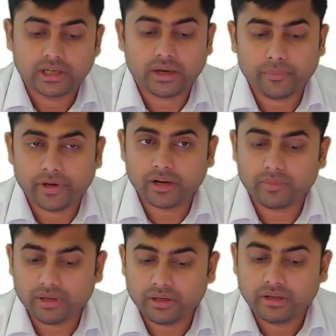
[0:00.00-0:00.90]

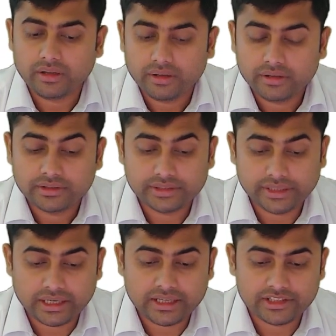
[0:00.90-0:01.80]
Comparable,
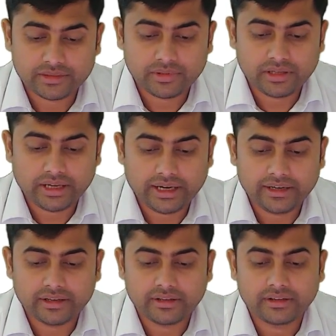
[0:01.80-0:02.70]
serializable
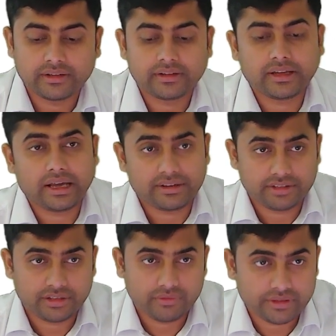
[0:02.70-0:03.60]
and char
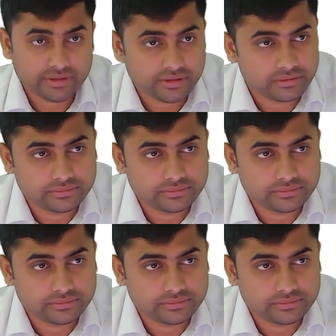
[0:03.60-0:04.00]
sequence.